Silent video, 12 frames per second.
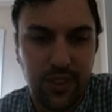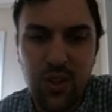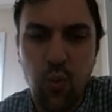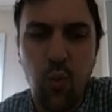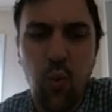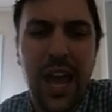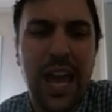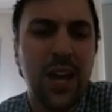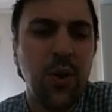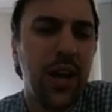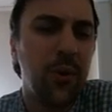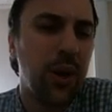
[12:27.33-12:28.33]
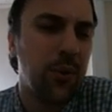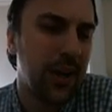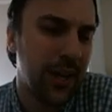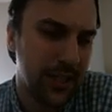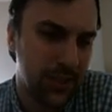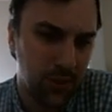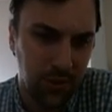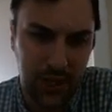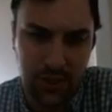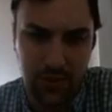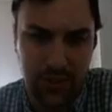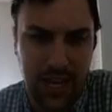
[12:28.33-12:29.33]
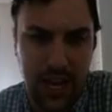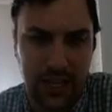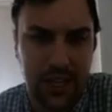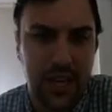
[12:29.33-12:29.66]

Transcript: Way too late to attack.